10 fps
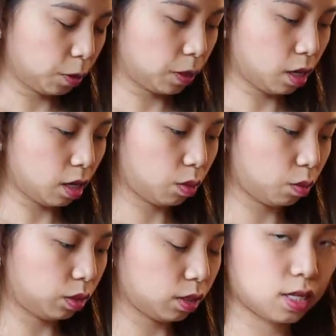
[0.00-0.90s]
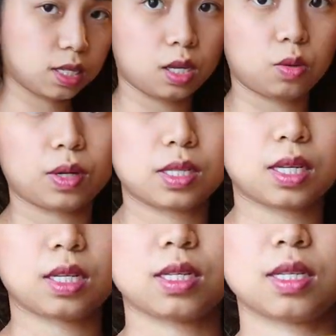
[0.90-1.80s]
Okay, we'll see
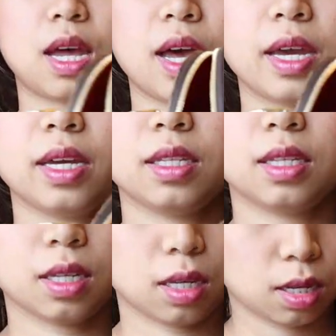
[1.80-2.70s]
what's inside.